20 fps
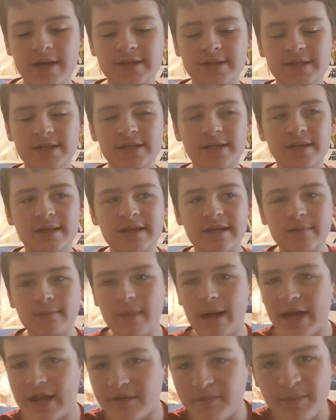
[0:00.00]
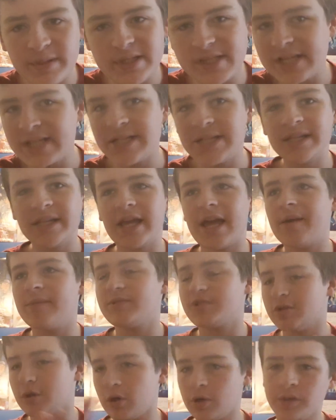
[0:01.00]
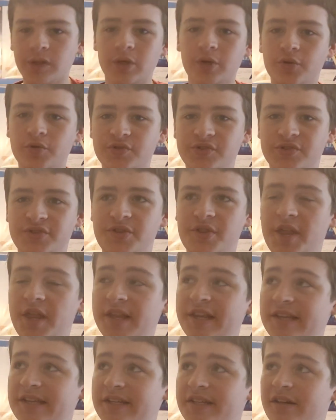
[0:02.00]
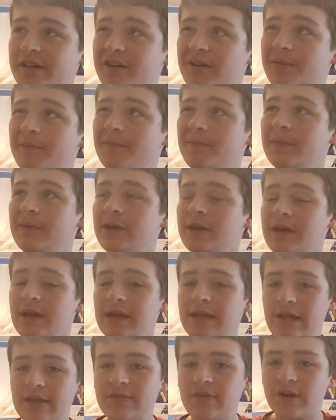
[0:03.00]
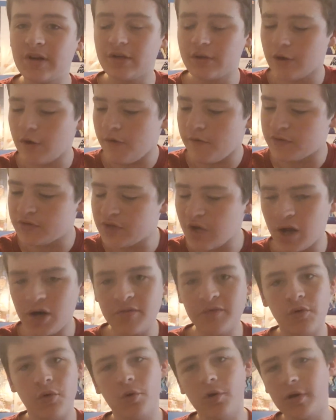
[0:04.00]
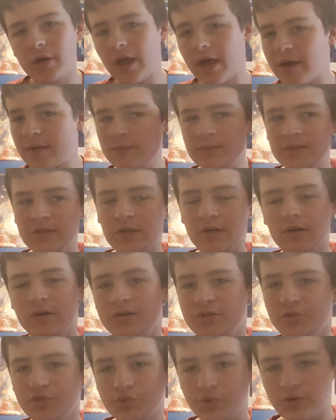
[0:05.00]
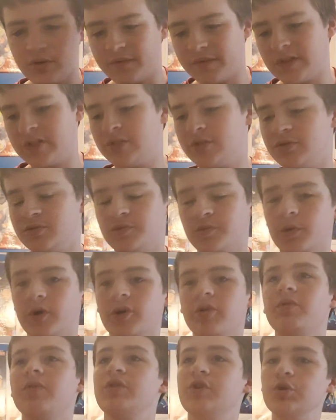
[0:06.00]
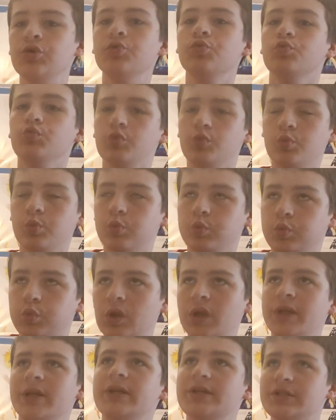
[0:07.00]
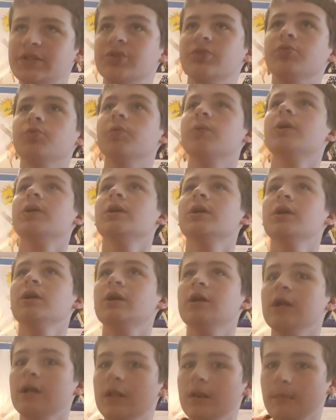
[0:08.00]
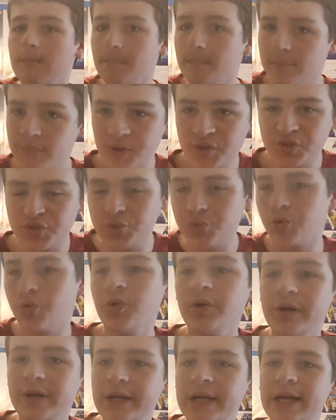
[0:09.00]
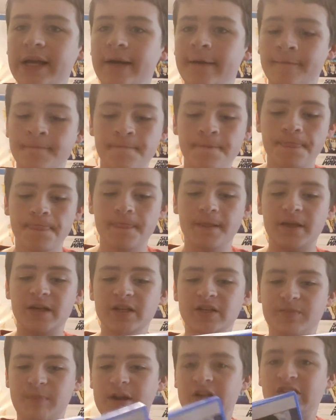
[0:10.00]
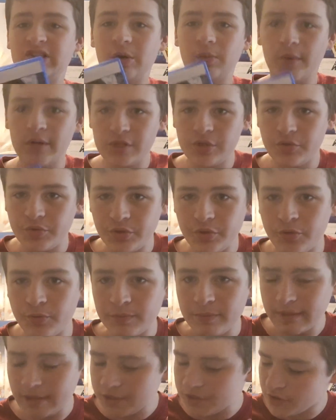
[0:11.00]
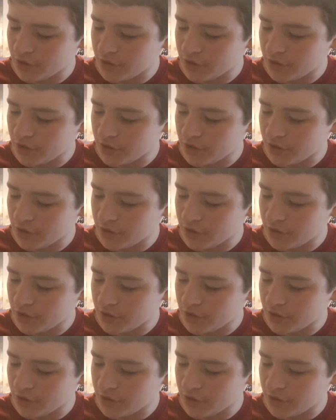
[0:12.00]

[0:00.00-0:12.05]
did the Man of Medan games and all those, and they did, they've done a ton of horror games, choose-your-own-adventures, where you really do, the story is based on what you do. It's